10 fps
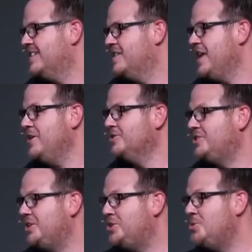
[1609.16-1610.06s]
They are
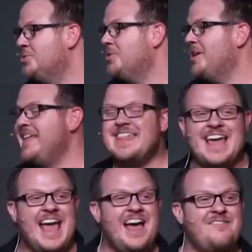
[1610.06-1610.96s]
secure and they
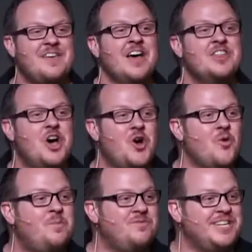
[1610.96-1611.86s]
have the
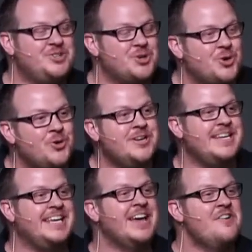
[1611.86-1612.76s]
hope of
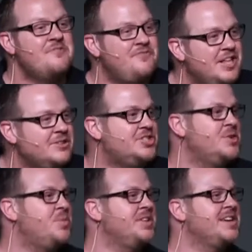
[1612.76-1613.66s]
eternity,
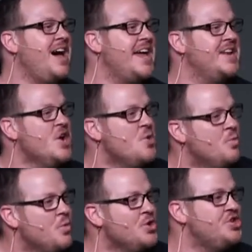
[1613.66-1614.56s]
fellowship with God,
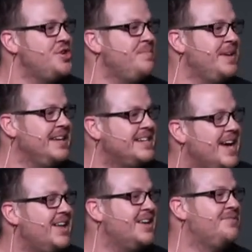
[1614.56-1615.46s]
worshiping
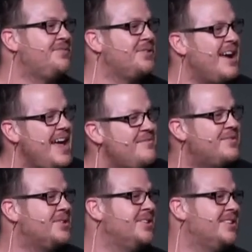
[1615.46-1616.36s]
God
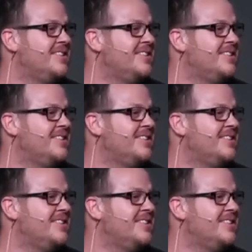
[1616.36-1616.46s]
forever.